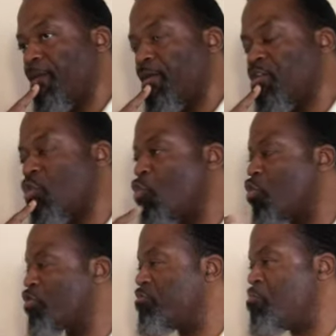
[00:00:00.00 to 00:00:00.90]
You're
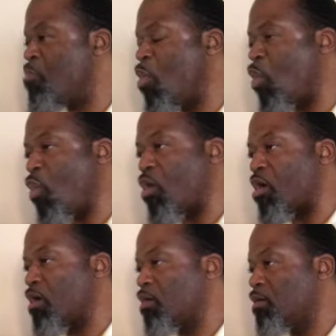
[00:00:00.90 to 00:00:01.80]
worth more.
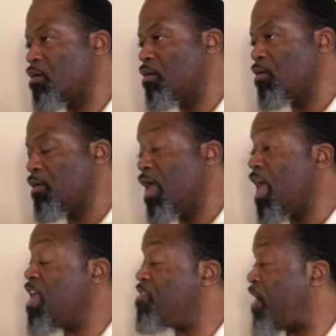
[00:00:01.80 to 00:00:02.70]

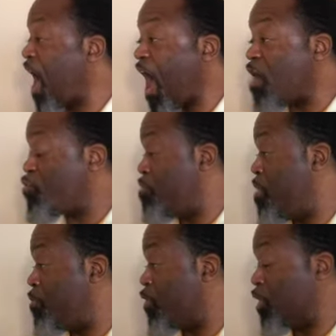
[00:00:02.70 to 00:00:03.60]
And if I
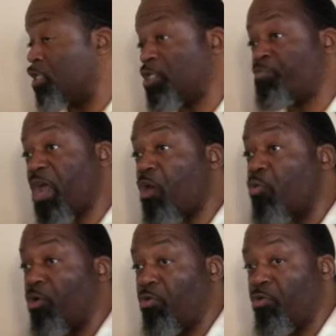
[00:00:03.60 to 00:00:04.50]
remember a sparrow,